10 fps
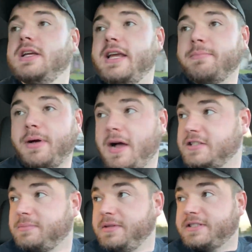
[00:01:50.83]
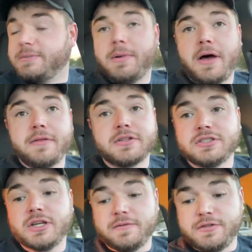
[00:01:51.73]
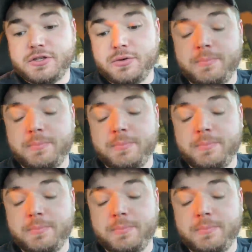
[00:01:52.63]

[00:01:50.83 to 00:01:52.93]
and possibly some other stuff too.